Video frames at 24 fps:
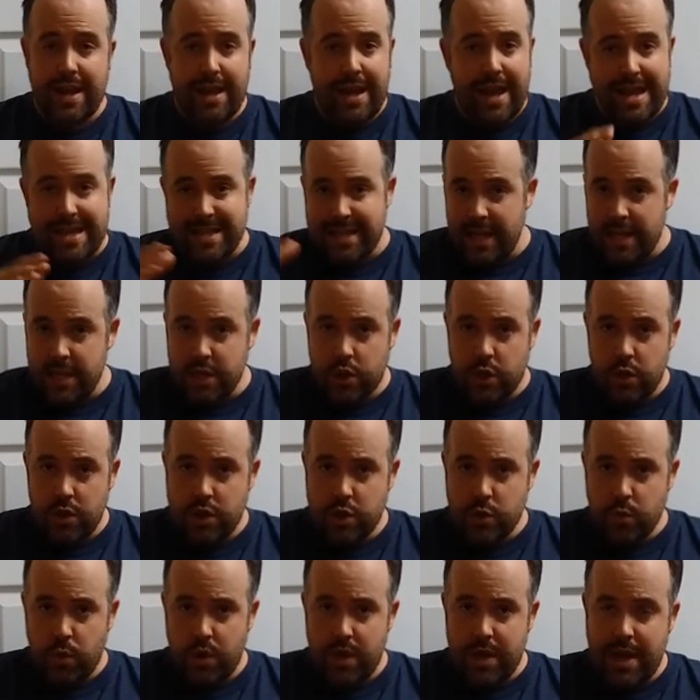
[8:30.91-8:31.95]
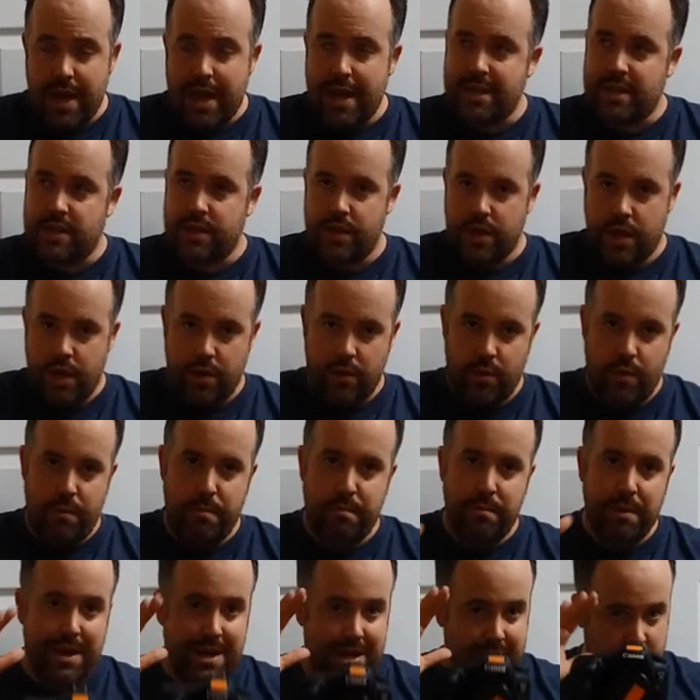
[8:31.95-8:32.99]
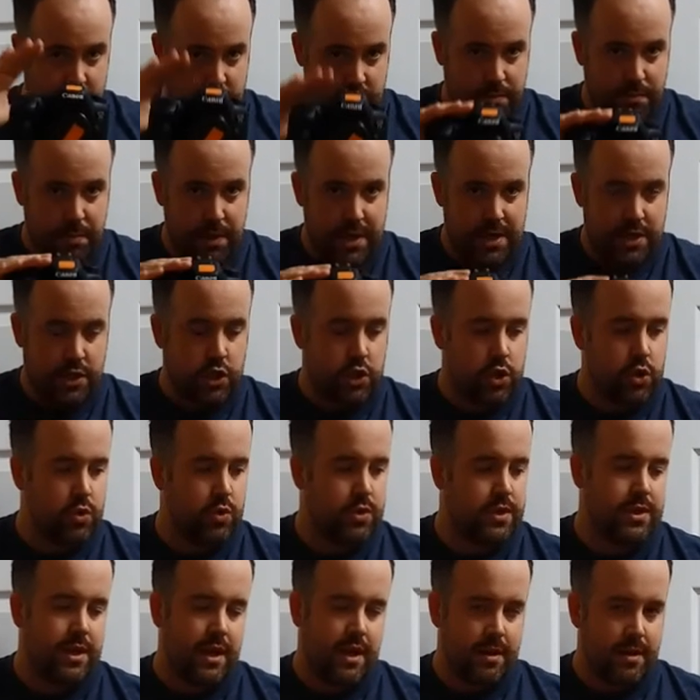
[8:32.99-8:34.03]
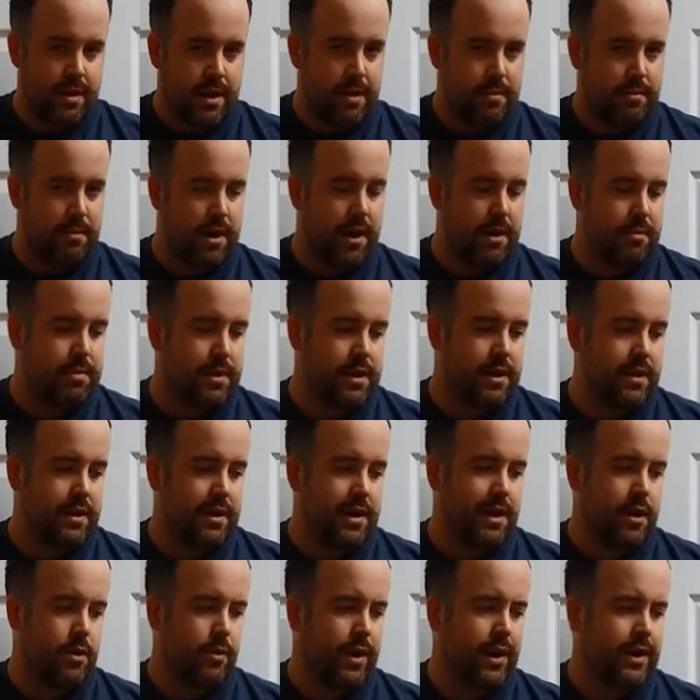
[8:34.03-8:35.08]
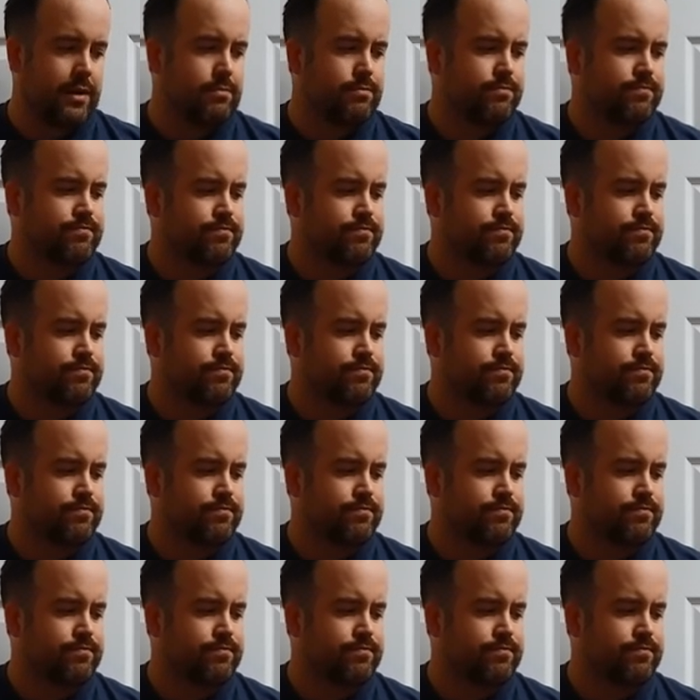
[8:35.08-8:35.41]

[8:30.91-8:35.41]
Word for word: Is it as good as a 1DX? No, but it's but it's good in in my opinion anyway.